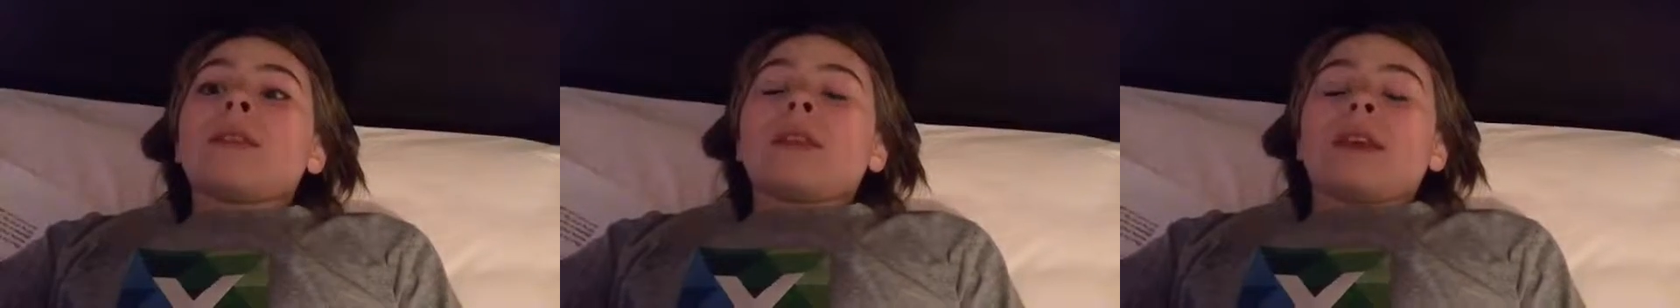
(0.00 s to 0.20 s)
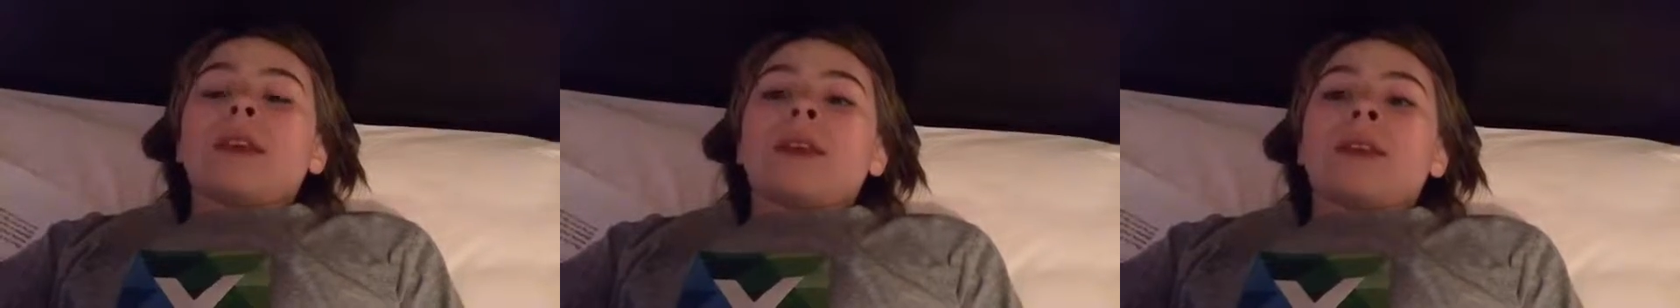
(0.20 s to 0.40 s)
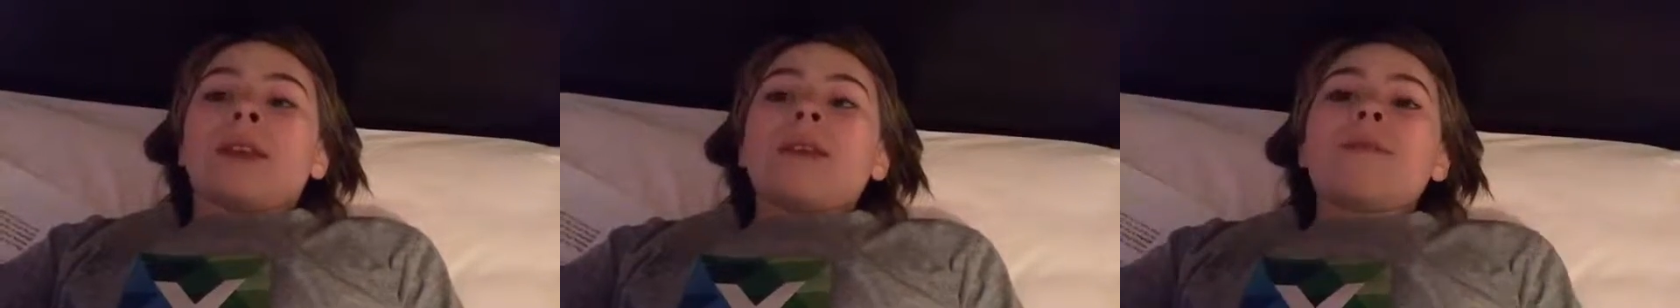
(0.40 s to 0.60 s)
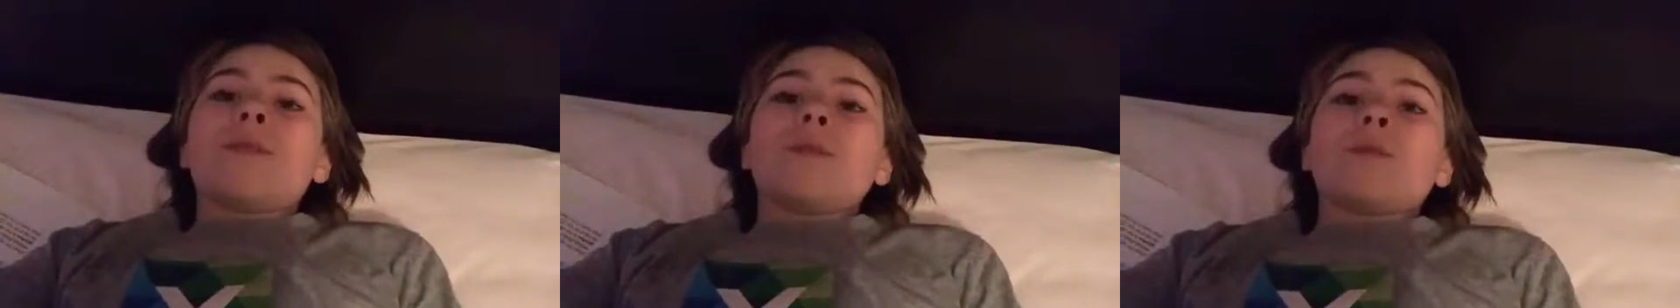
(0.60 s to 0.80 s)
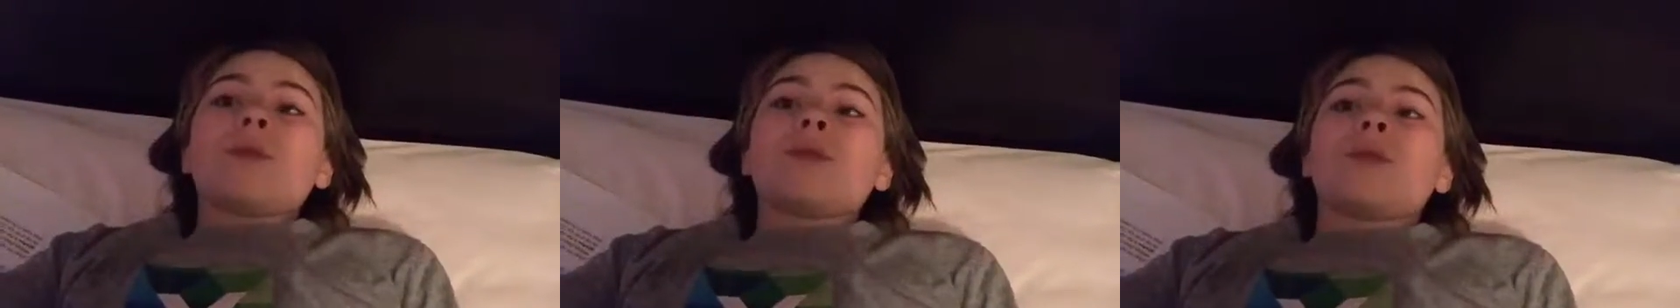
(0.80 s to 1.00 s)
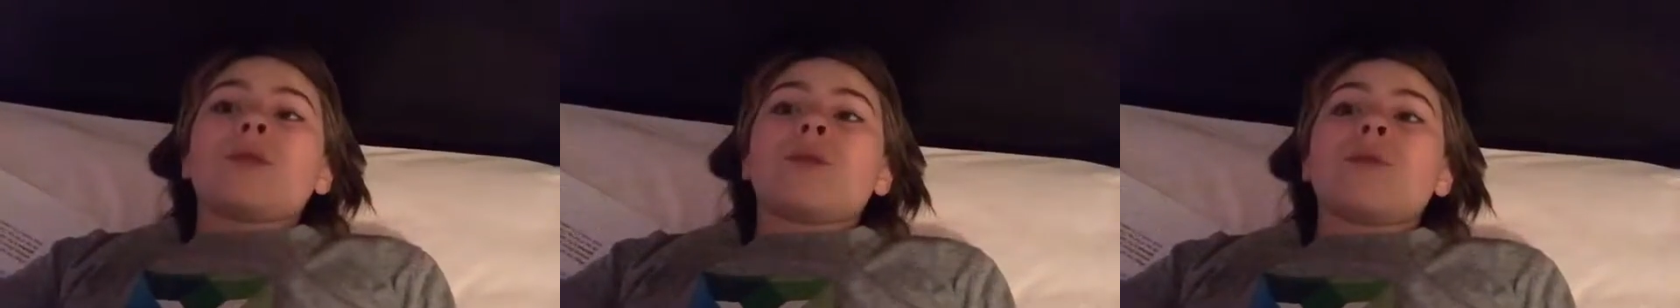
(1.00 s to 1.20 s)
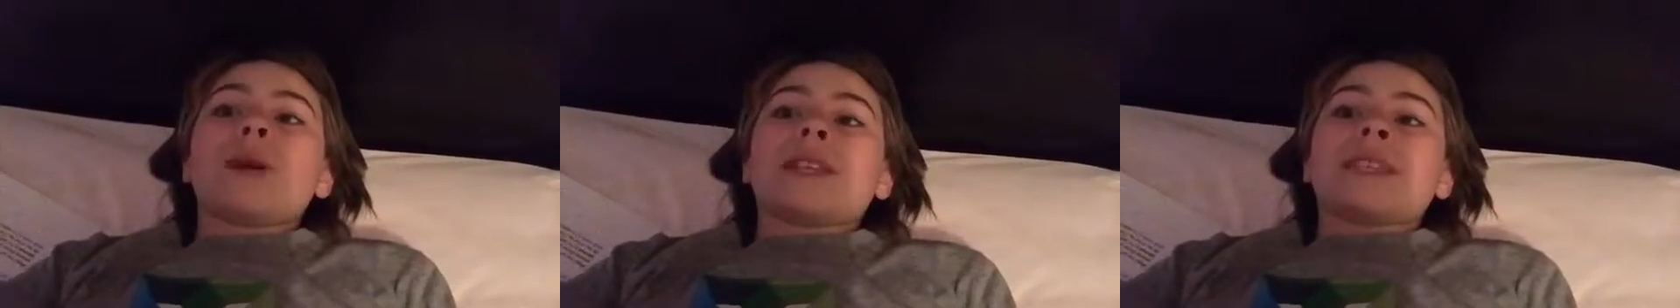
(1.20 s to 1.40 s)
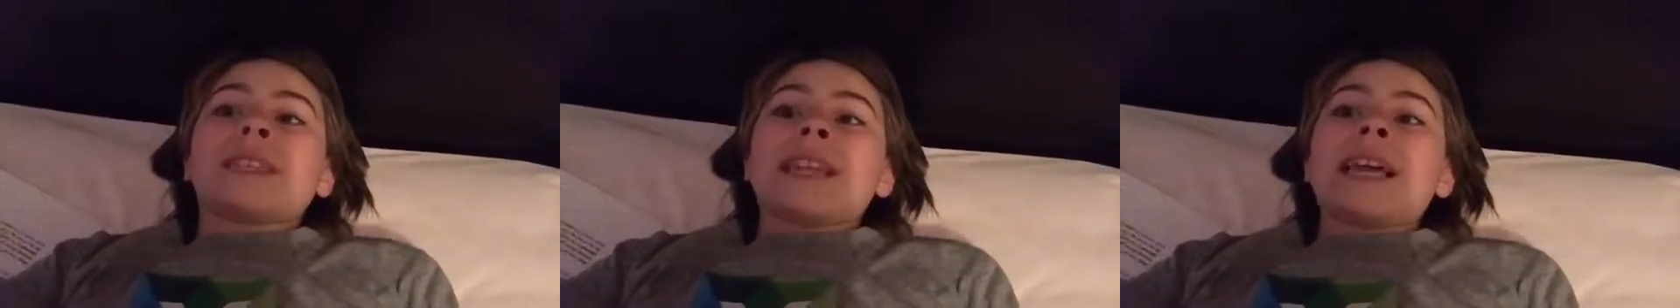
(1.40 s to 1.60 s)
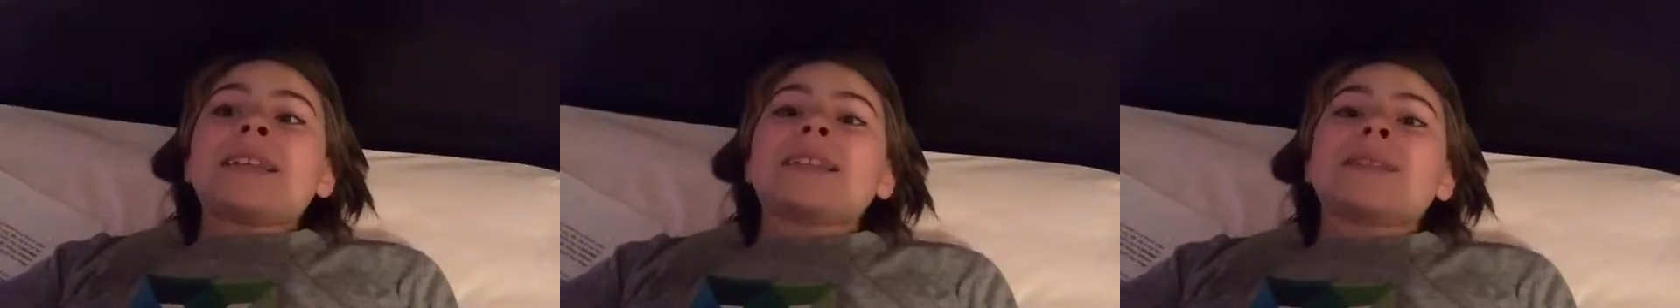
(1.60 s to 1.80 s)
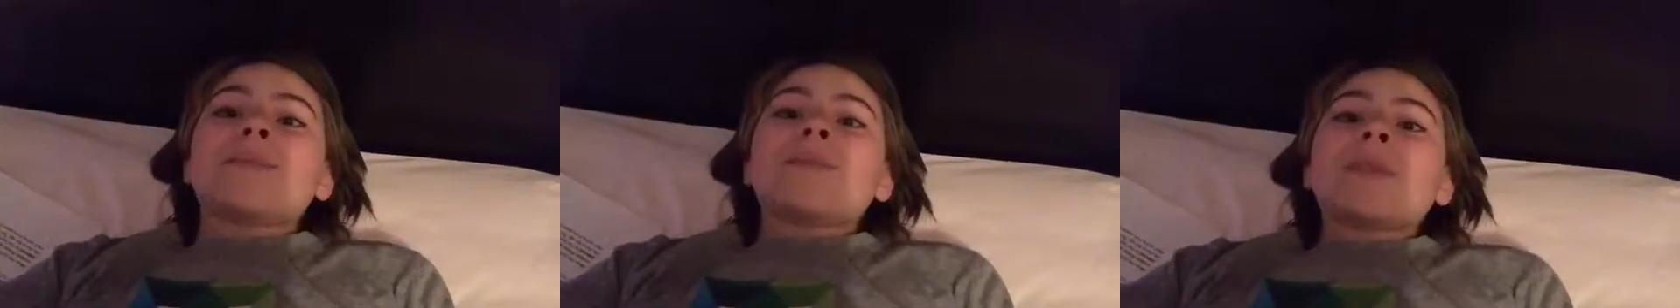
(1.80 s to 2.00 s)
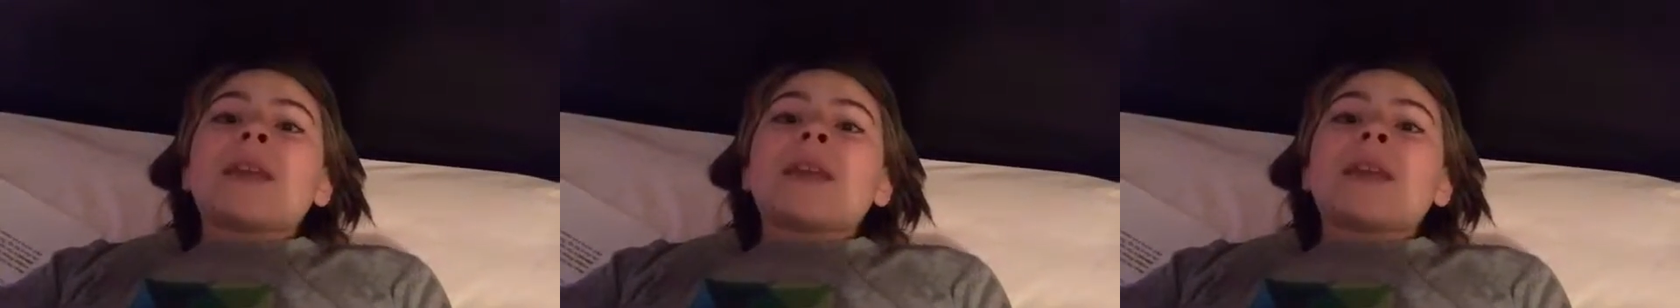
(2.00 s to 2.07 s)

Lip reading: If you want to know what's next,